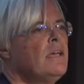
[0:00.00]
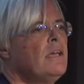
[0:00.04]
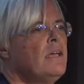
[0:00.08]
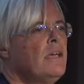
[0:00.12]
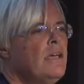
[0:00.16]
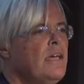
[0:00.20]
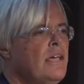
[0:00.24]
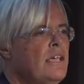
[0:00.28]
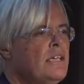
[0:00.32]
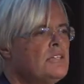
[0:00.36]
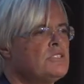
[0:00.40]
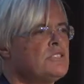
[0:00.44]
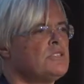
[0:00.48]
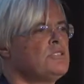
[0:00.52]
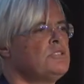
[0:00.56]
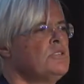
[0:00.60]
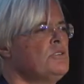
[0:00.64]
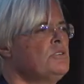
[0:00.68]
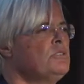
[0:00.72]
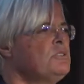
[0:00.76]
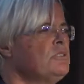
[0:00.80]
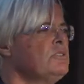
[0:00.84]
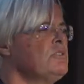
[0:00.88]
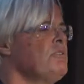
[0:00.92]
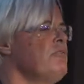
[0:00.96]
It's due
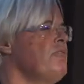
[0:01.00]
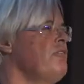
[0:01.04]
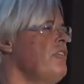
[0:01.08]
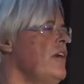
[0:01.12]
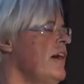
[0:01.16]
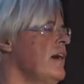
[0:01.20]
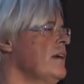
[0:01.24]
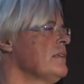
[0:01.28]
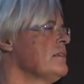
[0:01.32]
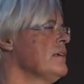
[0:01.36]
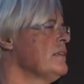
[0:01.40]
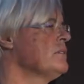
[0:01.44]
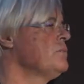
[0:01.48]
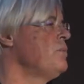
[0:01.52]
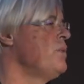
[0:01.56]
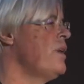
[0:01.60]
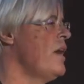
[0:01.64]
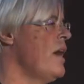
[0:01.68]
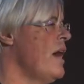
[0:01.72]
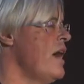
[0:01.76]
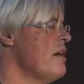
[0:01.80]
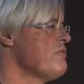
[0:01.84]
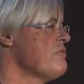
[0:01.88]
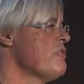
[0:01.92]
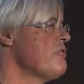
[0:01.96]
to the fact that we
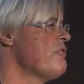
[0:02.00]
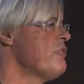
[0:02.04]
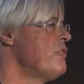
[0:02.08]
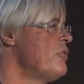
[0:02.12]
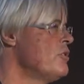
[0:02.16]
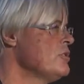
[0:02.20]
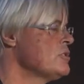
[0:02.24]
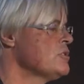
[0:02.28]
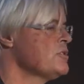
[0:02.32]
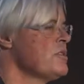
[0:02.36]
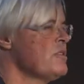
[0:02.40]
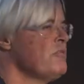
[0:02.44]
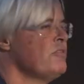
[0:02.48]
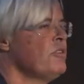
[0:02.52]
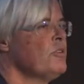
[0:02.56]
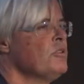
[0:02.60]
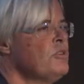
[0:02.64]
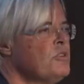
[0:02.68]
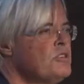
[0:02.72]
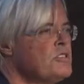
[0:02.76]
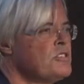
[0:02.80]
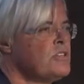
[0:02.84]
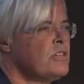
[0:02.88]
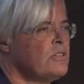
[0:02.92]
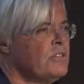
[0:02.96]
have a first
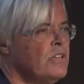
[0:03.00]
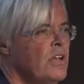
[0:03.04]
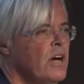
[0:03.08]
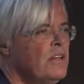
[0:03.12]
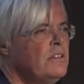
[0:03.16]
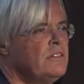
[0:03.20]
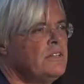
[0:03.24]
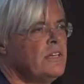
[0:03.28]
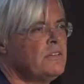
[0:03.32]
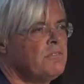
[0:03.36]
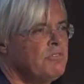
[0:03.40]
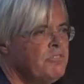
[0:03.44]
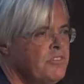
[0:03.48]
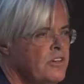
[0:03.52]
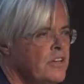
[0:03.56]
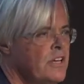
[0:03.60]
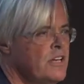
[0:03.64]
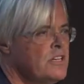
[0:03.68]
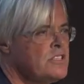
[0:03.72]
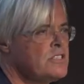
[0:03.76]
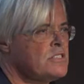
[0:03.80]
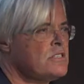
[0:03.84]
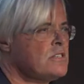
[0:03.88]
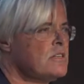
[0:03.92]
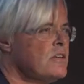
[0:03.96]
revolution, not yet
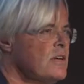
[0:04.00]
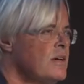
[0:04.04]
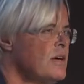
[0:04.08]
finished,